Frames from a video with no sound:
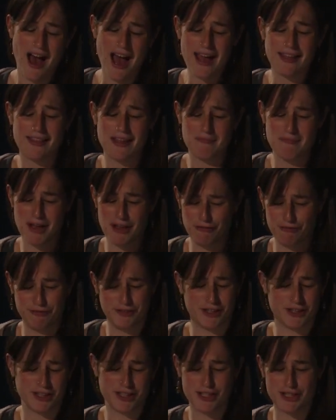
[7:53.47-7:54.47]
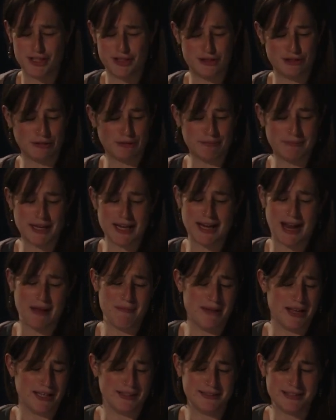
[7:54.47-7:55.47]
I let my fear consume me and I
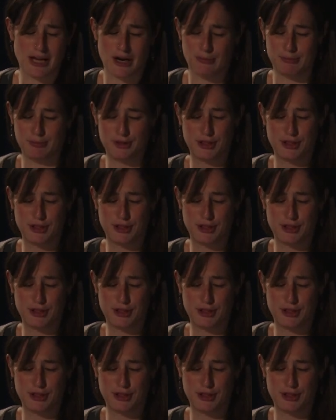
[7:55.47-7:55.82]
made a terrible